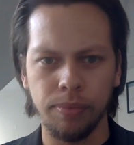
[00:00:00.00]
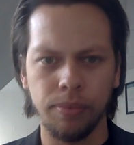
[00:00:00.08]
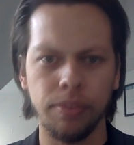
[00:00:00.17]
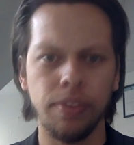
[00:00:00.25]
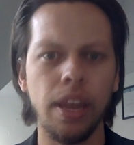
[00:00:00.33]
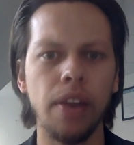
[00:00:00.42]

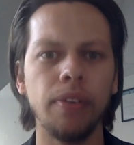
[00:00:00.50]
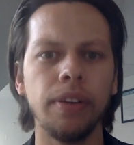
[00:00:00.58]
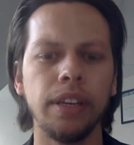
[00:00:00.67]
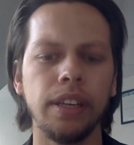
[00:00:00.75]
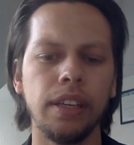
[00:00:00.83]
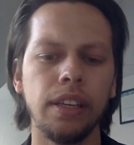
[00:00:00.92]

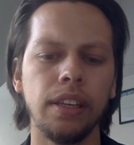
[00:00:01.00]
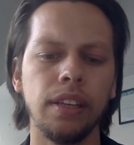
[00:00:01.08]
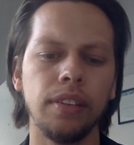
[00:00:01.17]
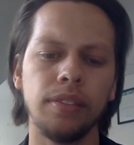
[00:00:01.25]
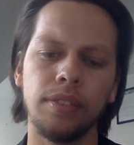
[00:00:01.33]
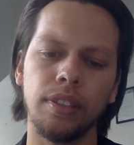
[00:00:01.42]

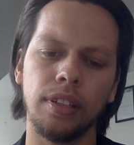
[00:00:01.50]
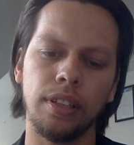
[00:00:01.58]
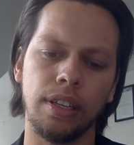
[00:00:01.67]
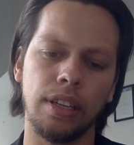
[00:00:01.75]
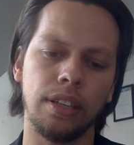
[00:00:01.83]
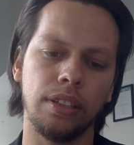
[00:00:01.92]
very
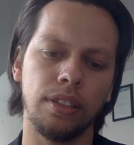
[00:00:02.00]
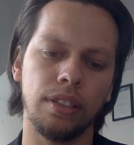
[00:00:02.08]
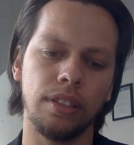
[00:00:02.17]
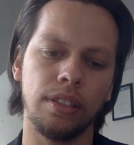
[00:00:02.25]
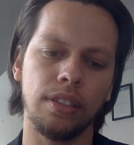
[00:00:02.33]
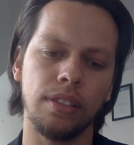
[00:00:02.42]
uh,
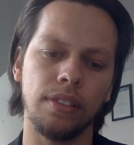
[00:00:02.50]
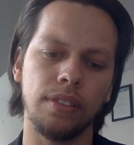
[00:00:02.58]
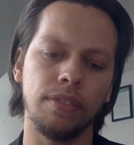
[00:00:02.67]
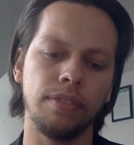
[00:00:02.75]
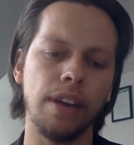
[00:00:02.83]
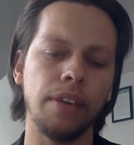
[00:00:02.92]

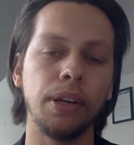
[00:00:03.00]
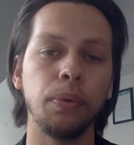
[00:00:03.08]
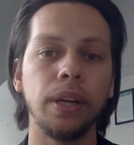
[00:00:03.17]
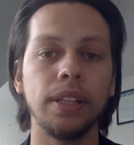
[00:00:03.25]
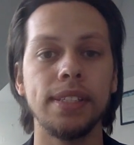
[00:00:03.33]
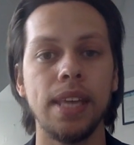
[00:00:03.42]
very
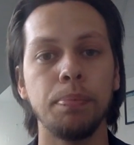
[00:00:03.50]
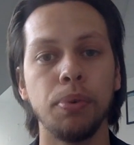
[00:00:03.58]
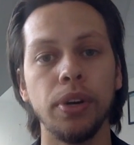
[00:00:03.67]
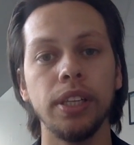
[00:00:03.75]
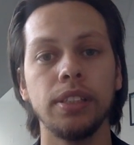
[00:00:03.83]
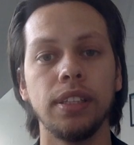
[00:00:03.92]
well
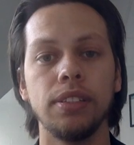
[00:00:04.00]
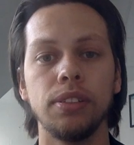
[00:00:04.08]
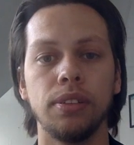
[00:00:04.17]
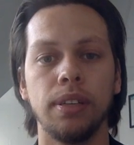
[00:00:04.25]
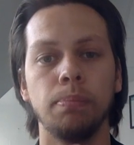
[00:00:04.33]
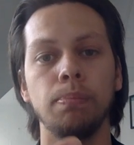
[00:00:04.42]
separated.
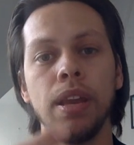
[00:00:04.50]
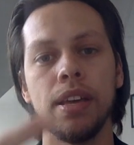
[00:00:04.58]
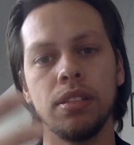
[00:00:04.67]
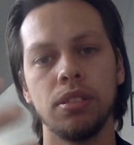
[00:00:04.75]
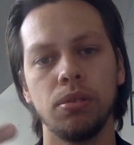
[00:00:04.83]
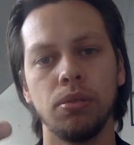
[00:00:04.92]
It
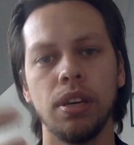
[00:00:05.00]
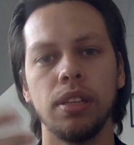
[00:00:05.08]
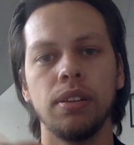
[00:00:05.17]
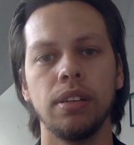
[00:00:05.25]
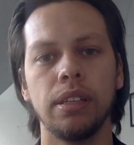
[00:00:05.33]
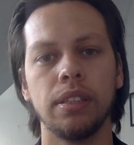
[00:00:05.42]
blends together.